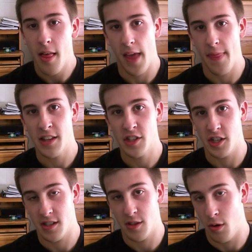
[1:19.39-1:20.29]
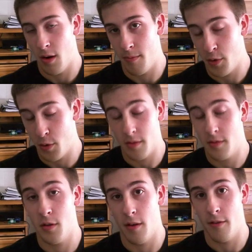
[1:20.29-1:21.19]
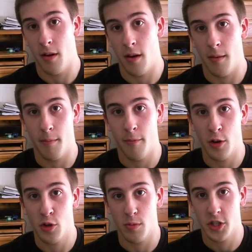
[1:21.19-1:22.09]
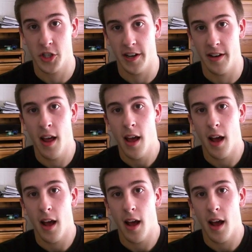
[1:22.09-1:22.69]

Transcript: and that's just through um due to the um, virtual machine.